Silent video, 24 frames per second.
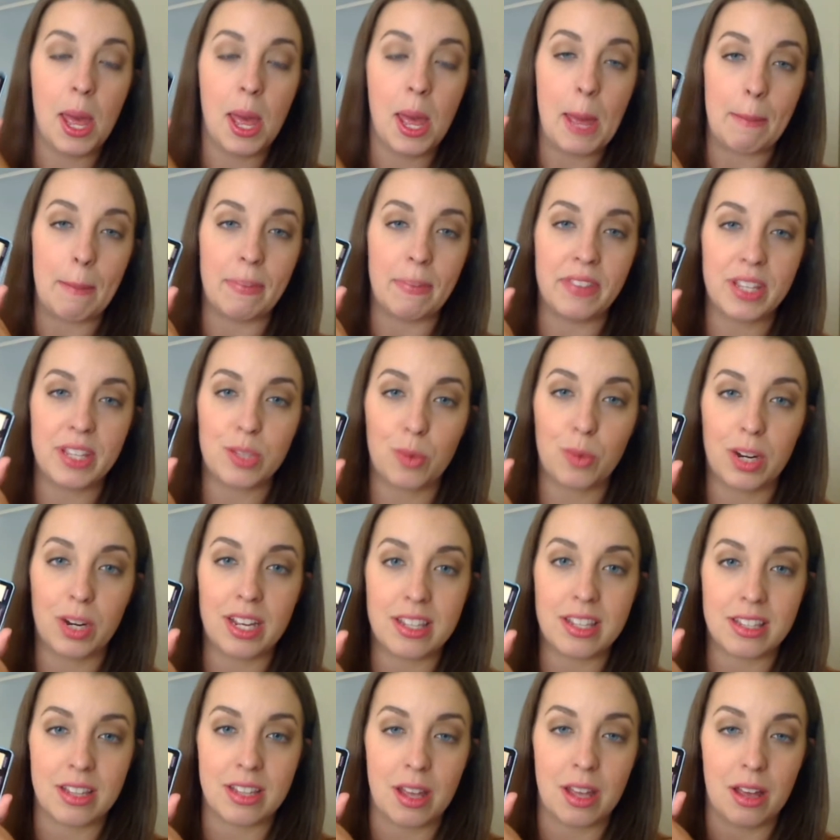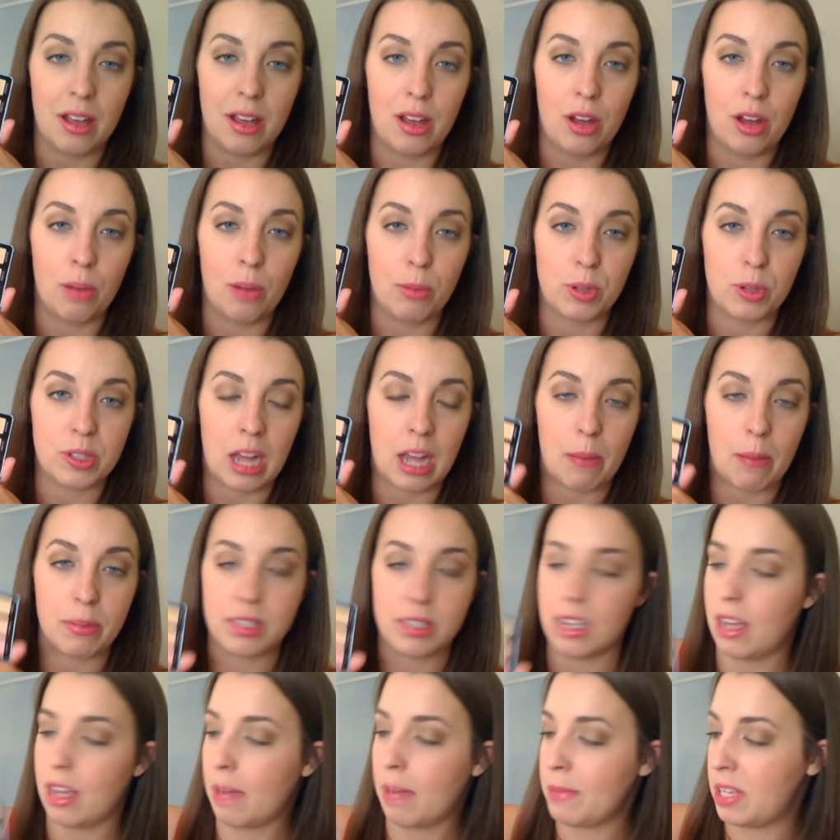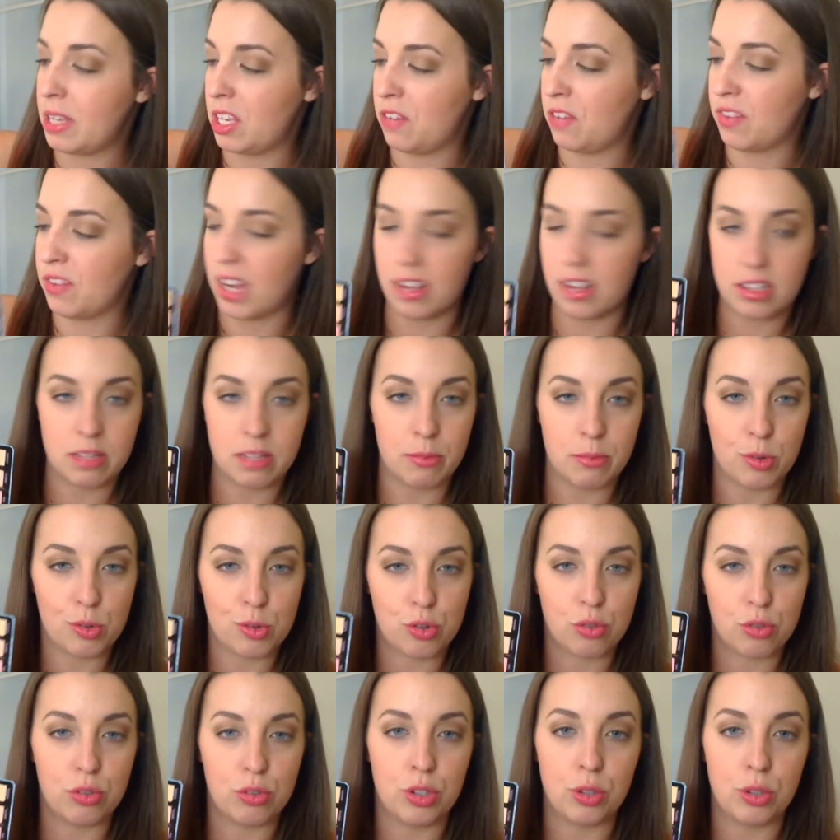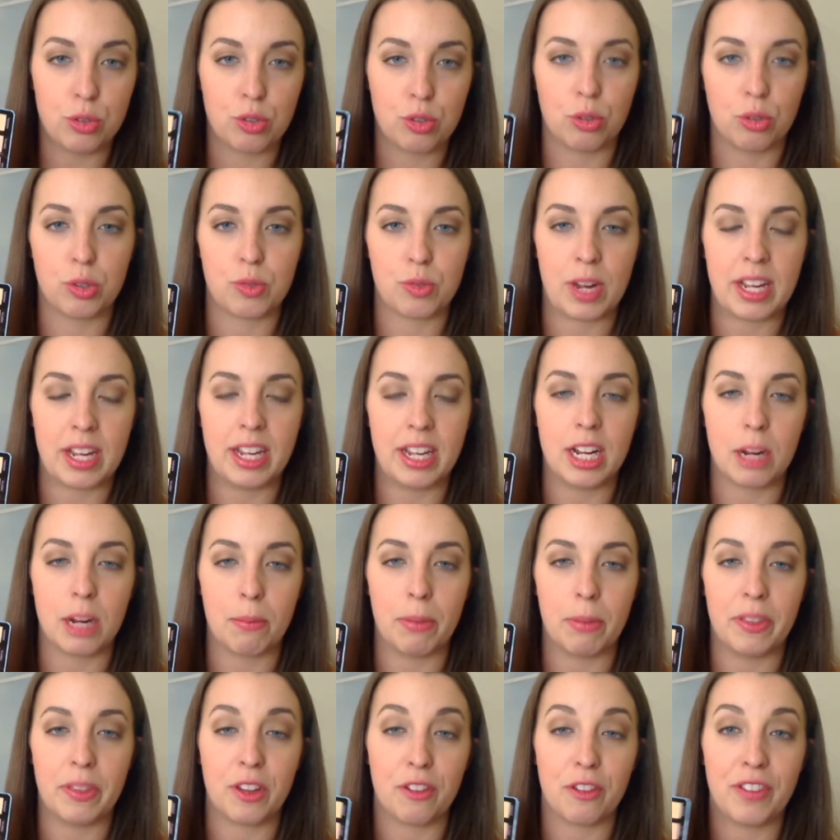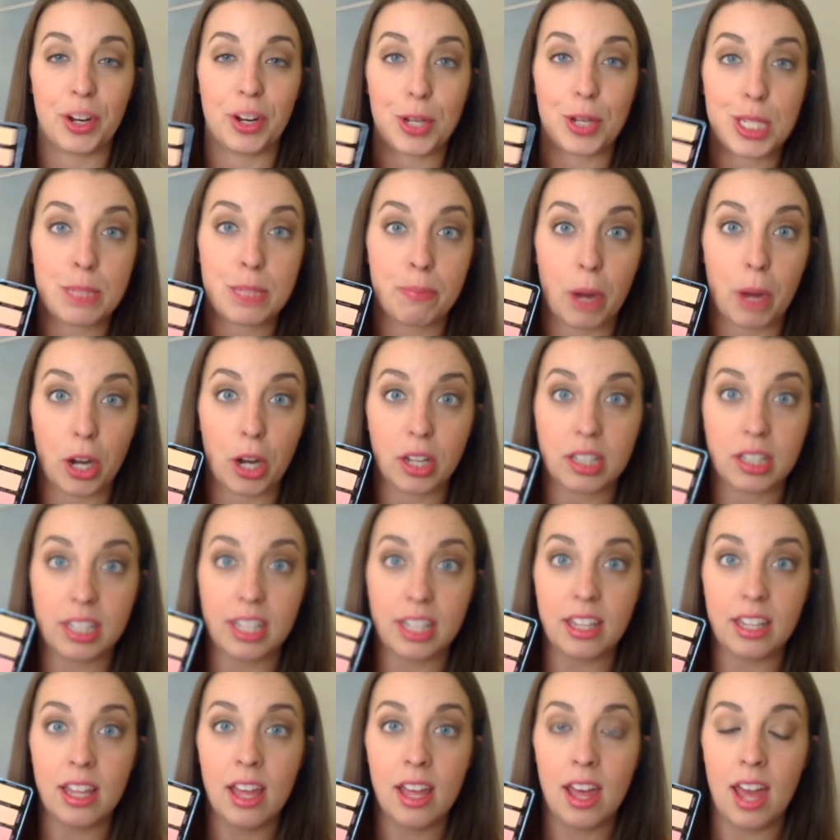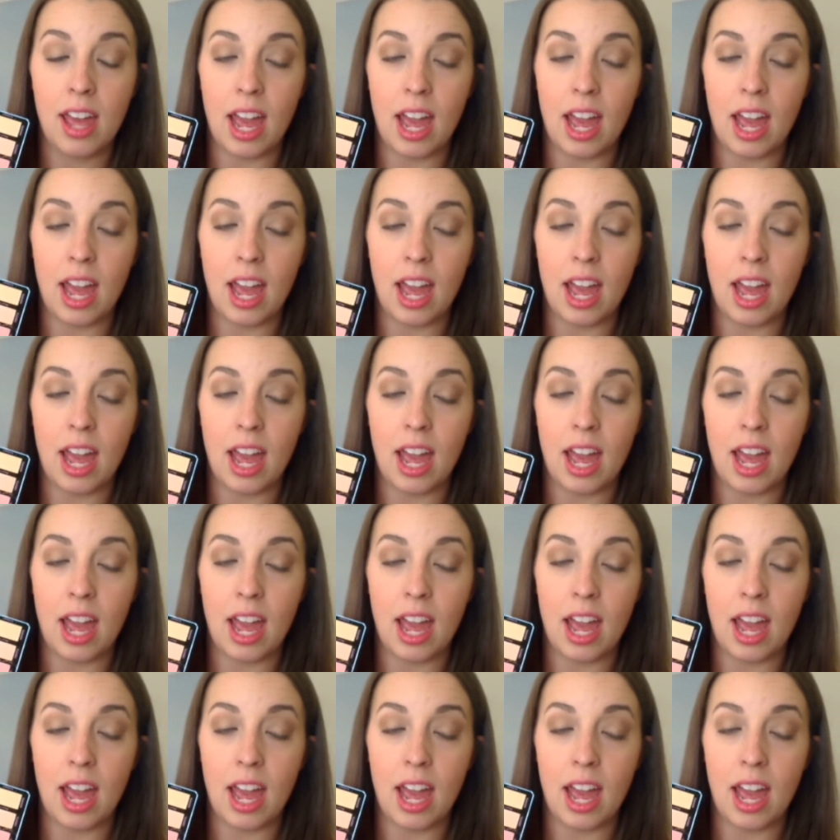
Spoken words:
But this one is almost the opposite. I mean, you've got some neutrals right here, but they're very sparkly.